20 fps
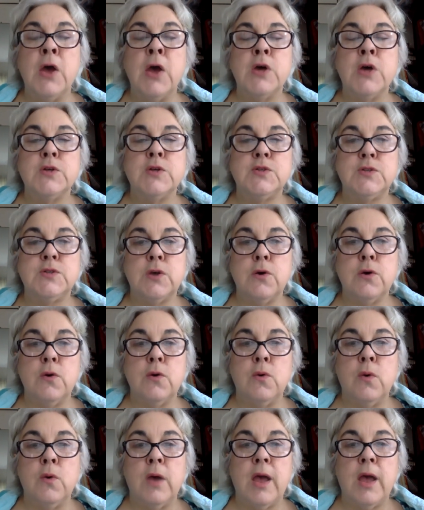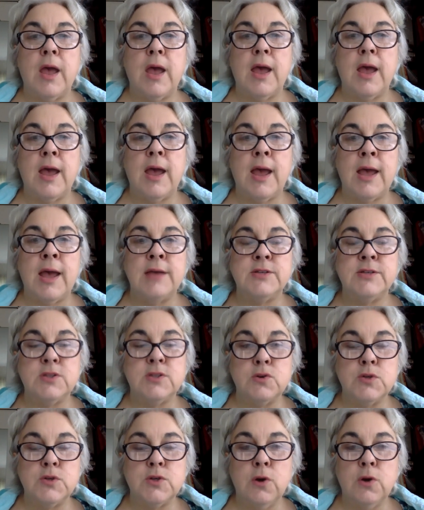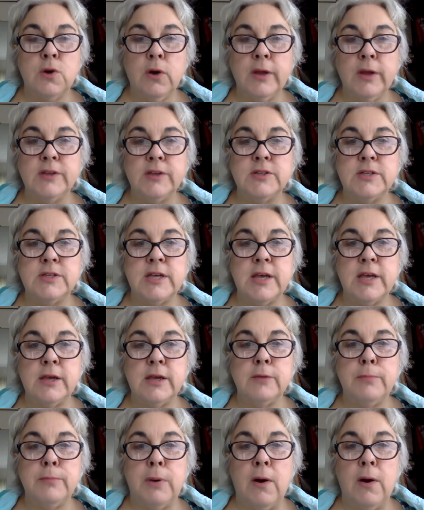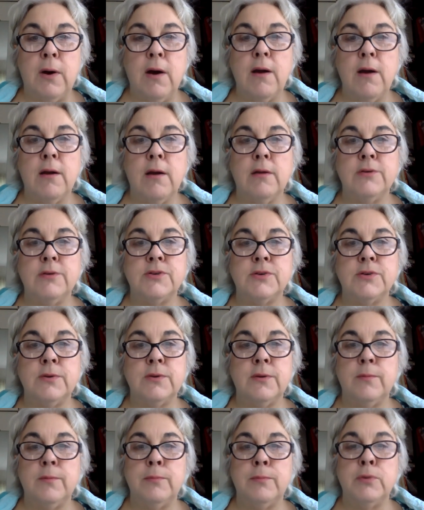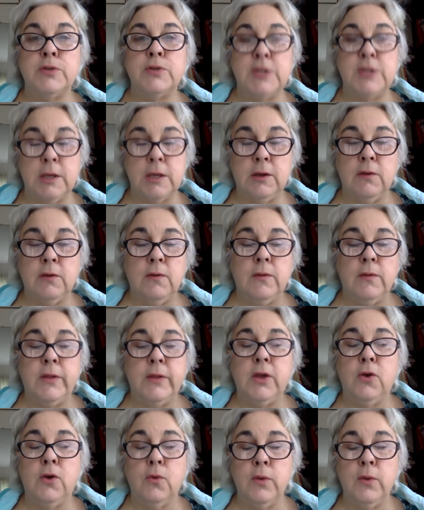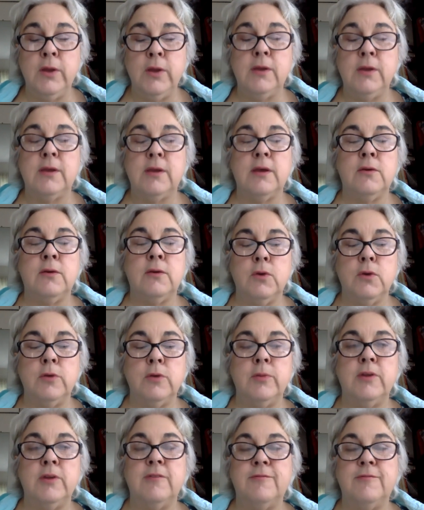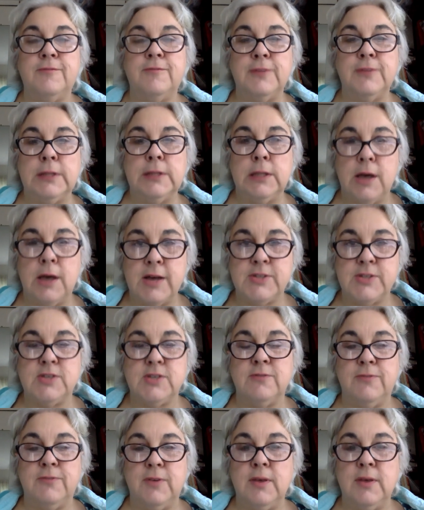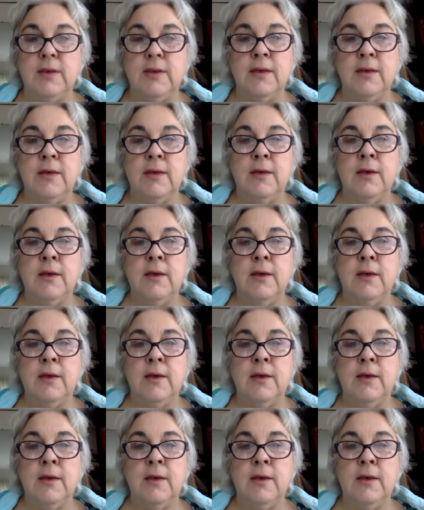So as they're starting to take apart, particularly Greek and Roman philosophy,